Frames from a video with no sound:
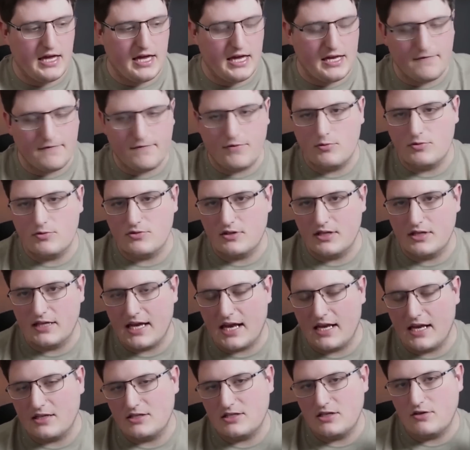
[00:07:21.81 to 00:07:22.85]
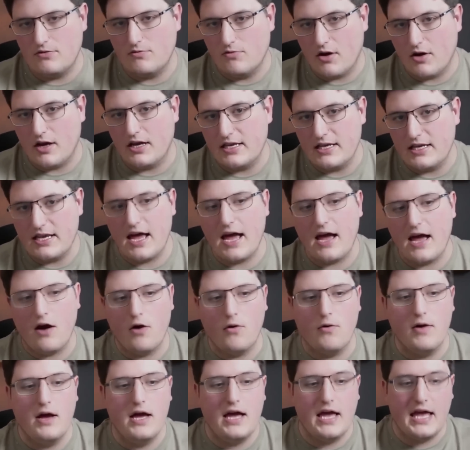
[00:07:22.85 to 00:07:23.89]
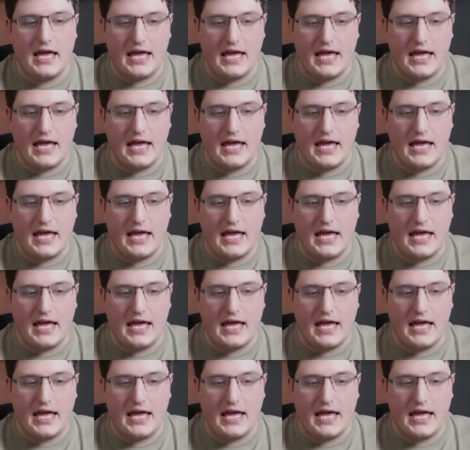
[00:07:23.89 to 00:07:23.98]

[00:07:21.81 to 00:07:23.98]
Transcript: influence on the galaxy right now,